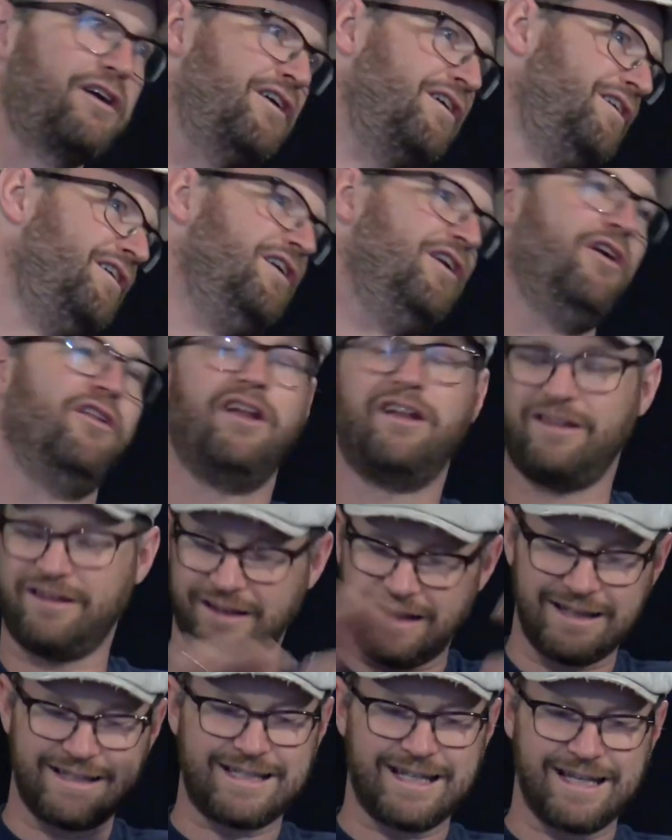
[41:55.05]
Yeah, yeah. You know, like
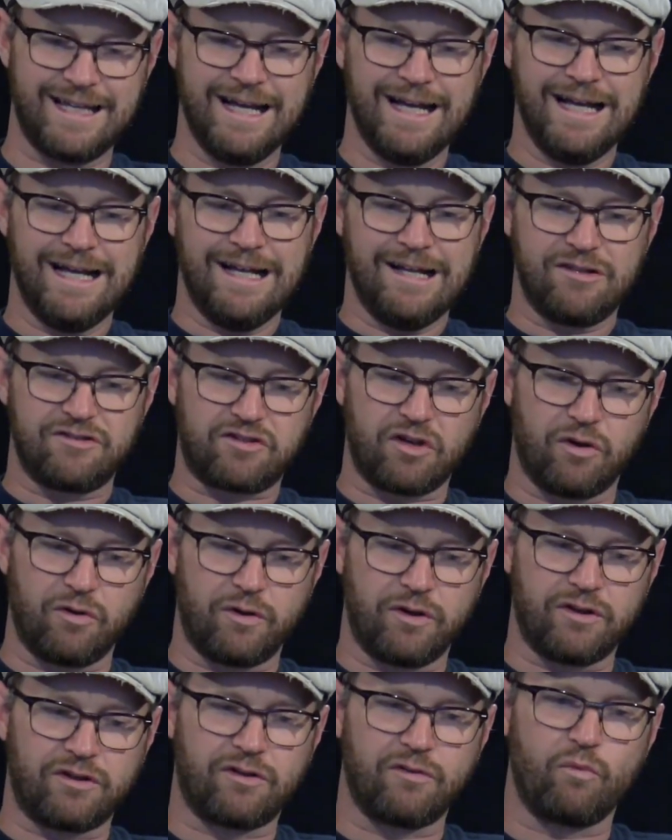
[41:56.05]
it's a,
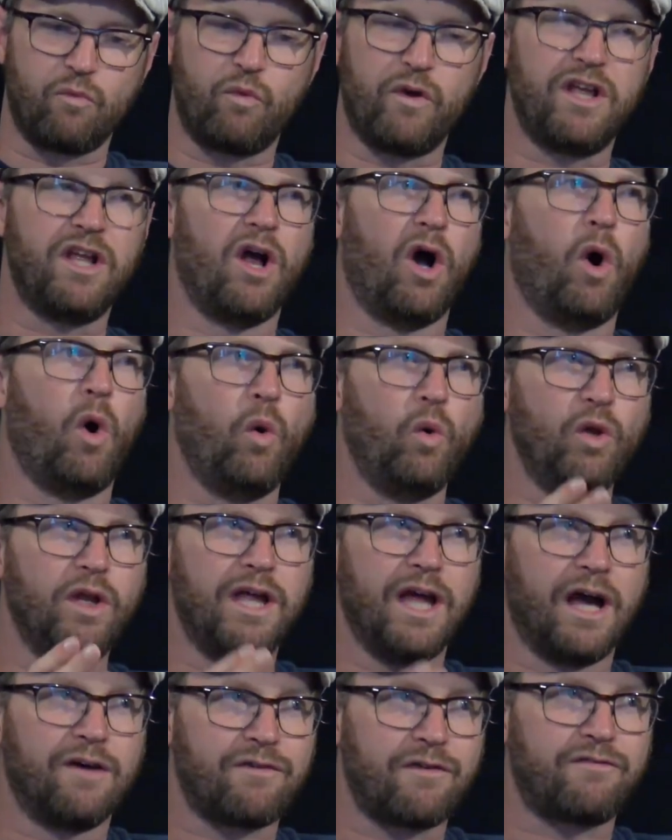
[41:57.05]
so we only
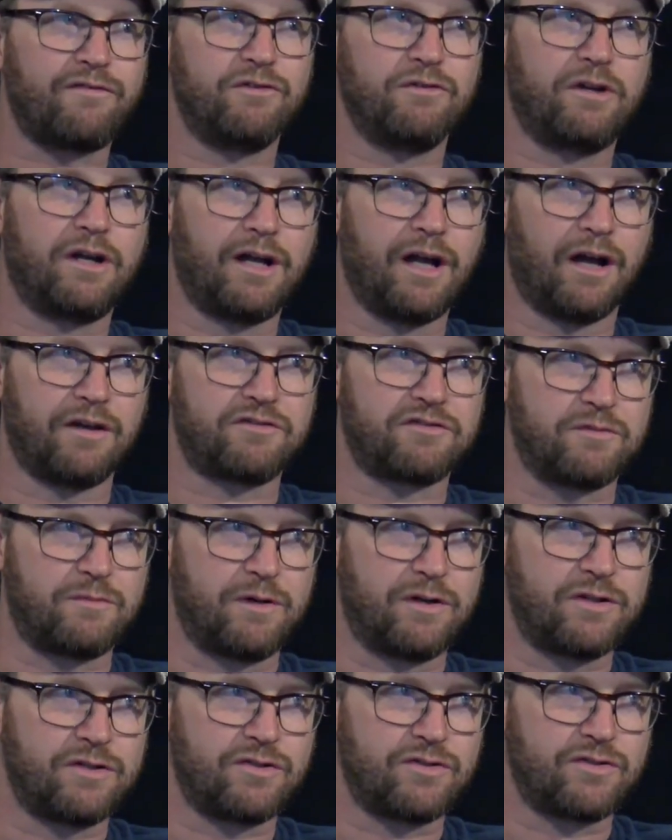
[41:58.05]
have a few
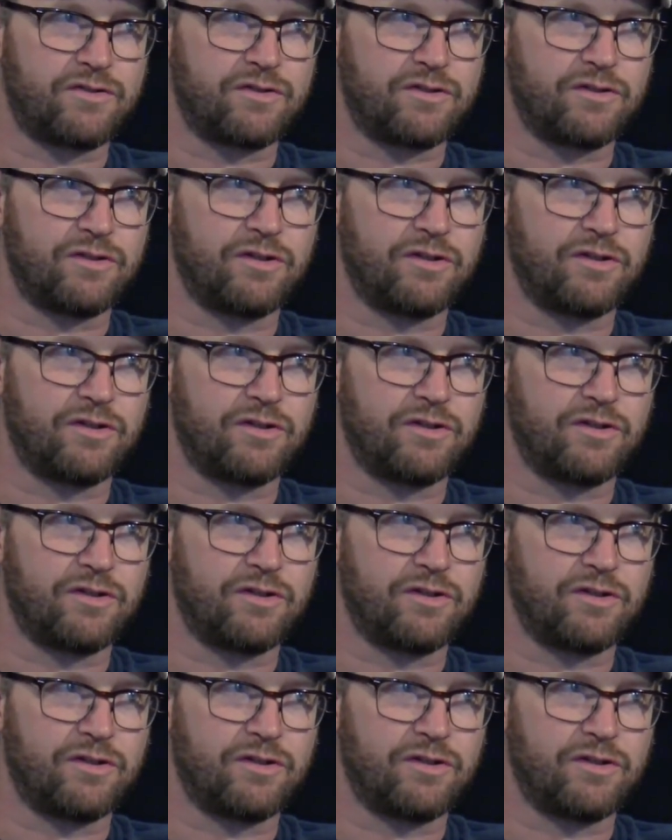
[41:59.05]
customers,